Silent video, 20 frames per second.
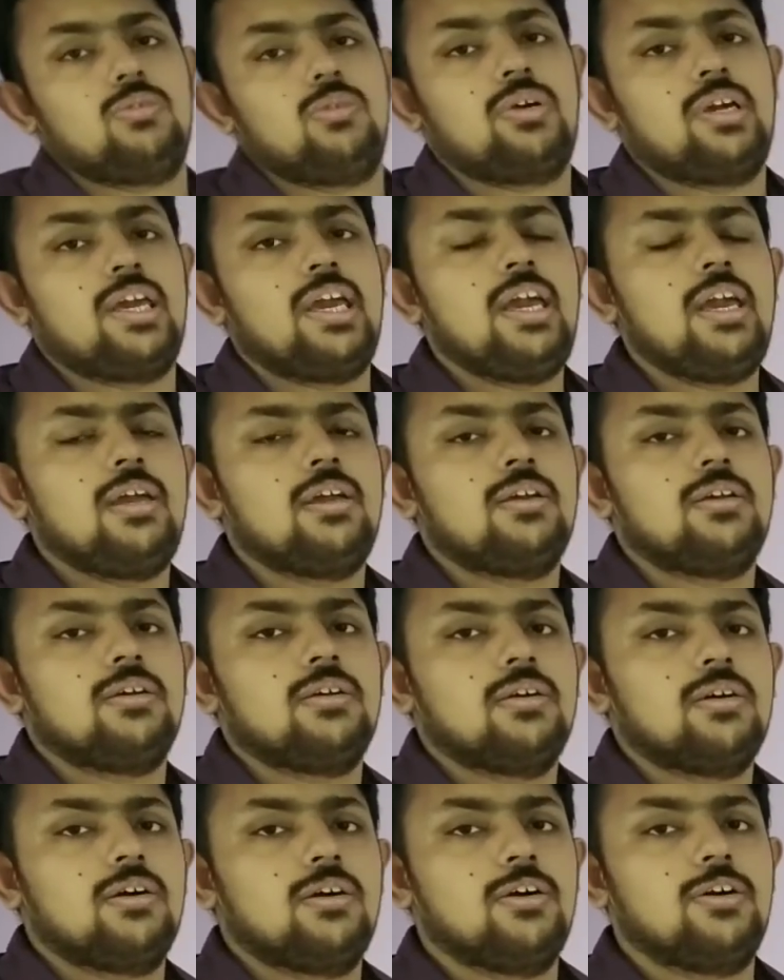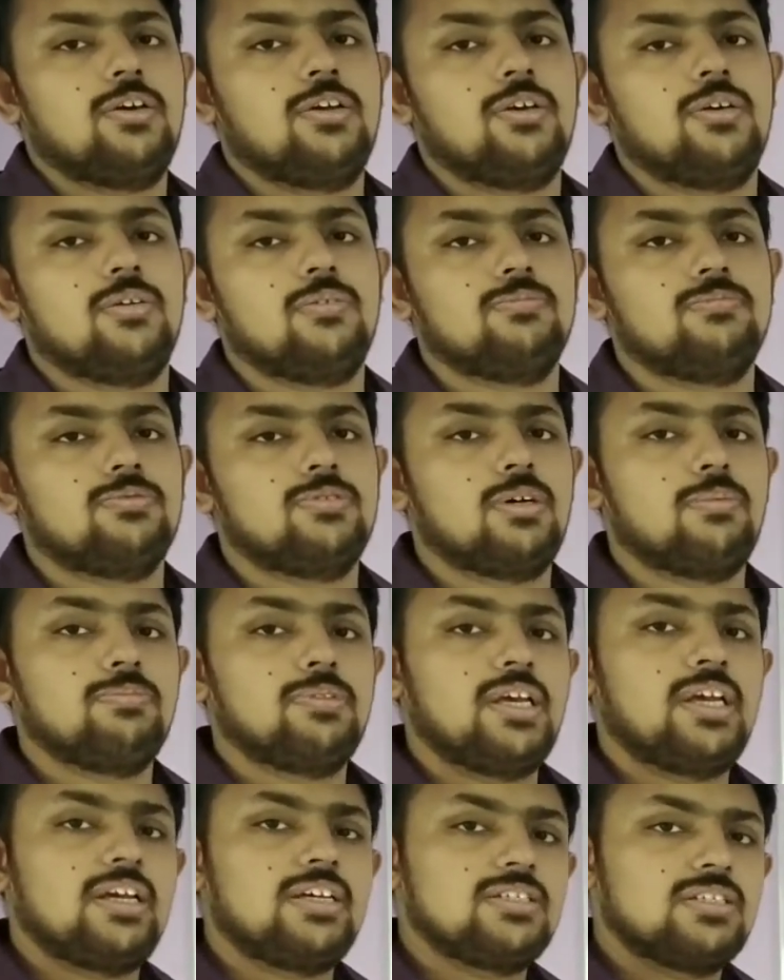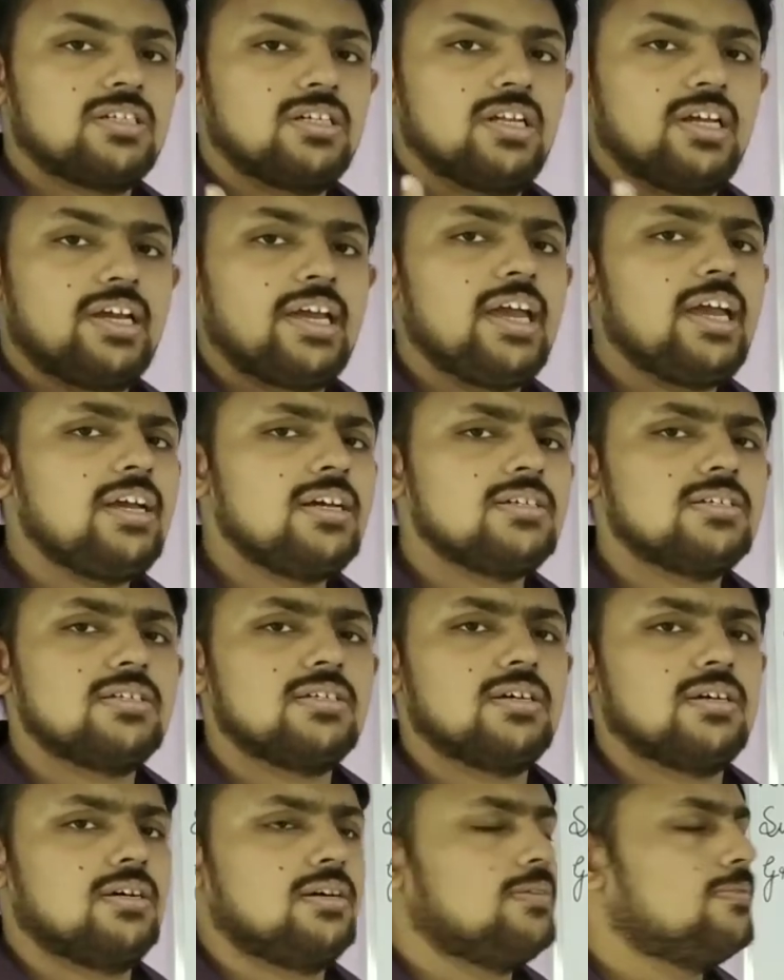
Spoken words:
Okay, something is clicking.